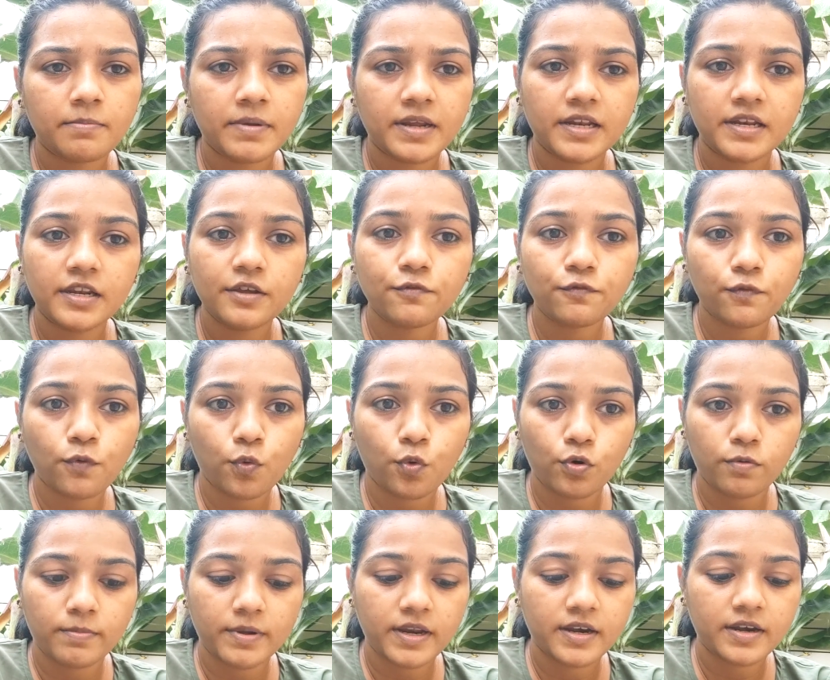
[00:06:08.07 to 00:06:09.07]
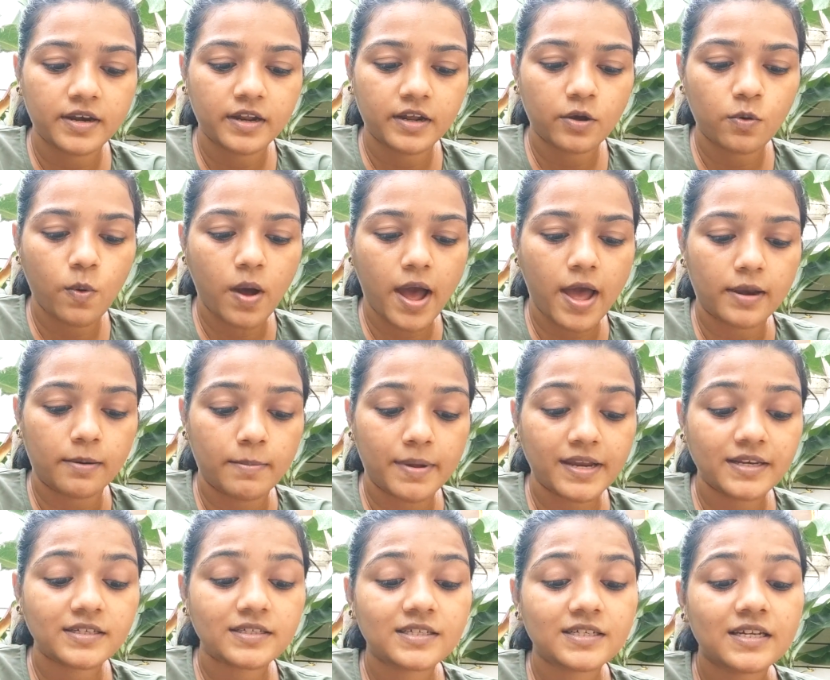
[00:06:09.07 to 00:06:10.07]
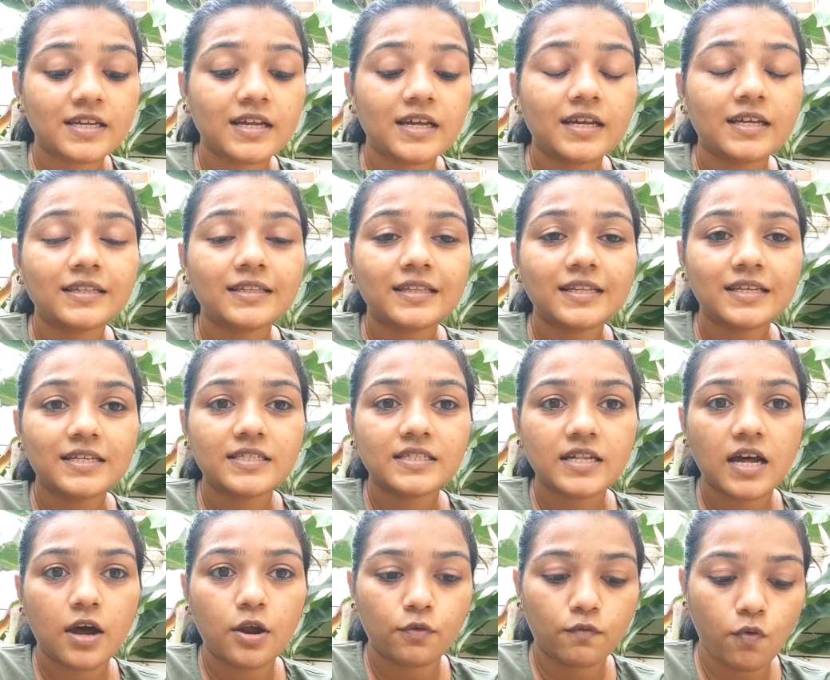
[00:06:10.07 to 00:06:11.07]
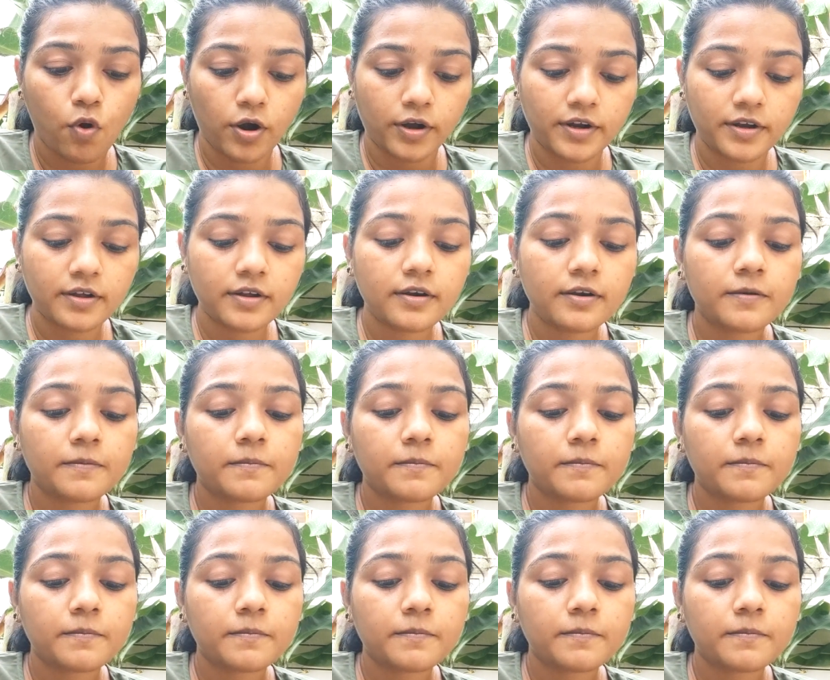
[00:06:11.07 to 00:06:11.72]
mainly four main requirements. These are water,